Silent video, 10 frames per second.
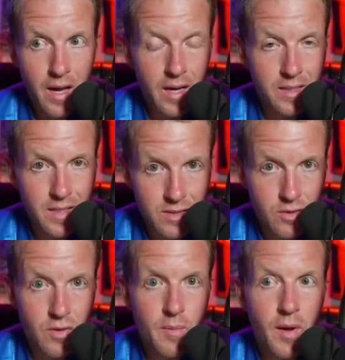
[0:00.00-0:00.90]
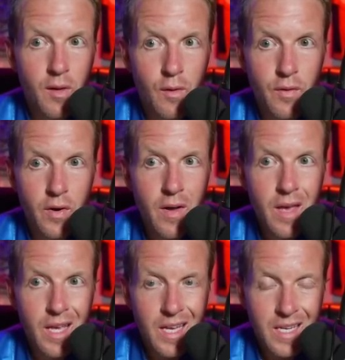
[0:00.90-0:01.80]
doesn't turn the ball over.
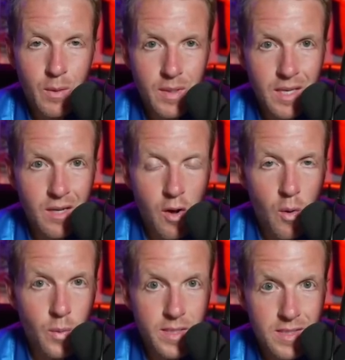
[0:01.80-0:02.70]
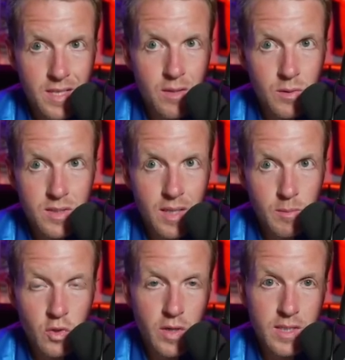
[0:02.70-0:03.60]
Now, we didn't always see those same
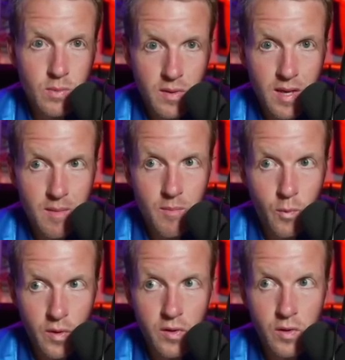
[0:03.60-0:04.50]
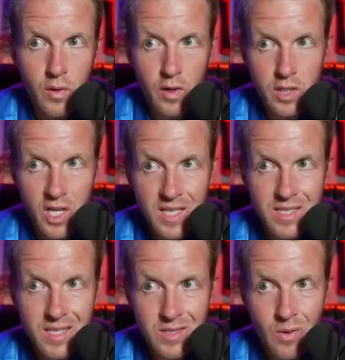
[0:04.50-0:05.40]
traits with him with the New York
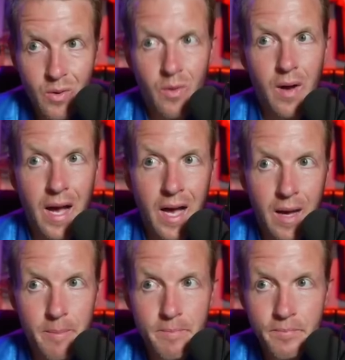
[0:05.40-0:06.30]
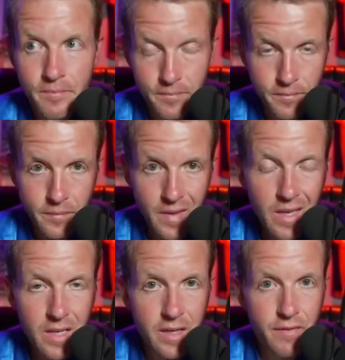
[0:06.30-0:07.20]
Jets, and so
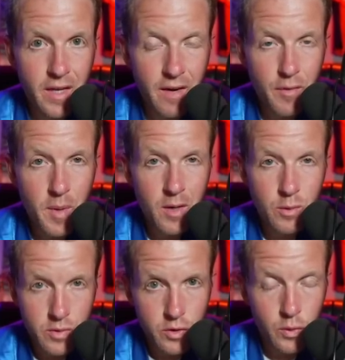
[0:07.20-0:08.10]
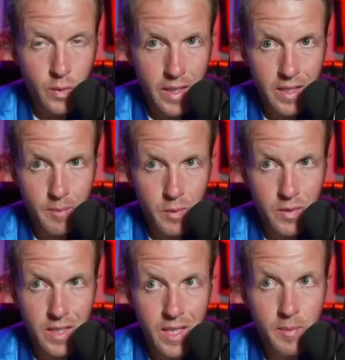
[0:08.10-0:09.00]
if the Denver Broncos do end up
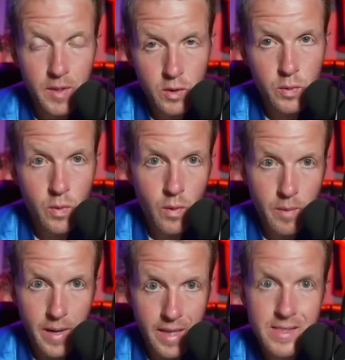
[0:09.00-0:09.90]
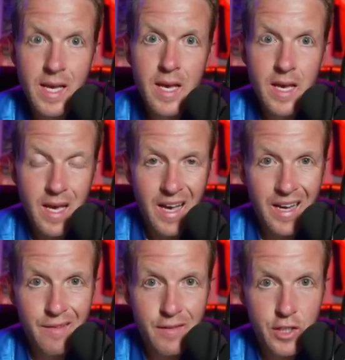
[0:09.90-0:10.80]
only keeping 2 quarterbacks, I
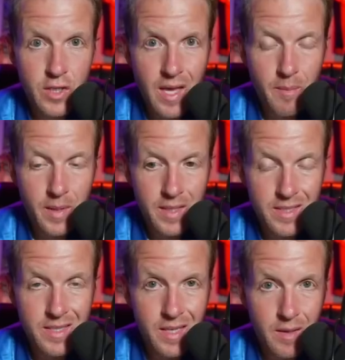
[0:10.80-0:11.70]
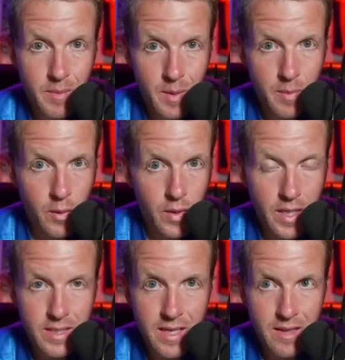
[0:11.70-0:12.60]
envision that being Stidham and Bo
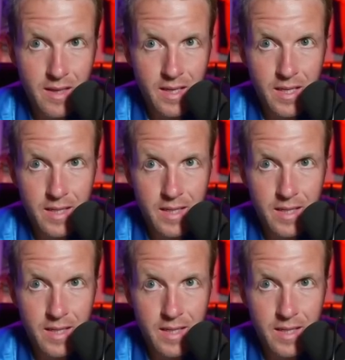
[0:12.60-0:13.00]
Nix. I think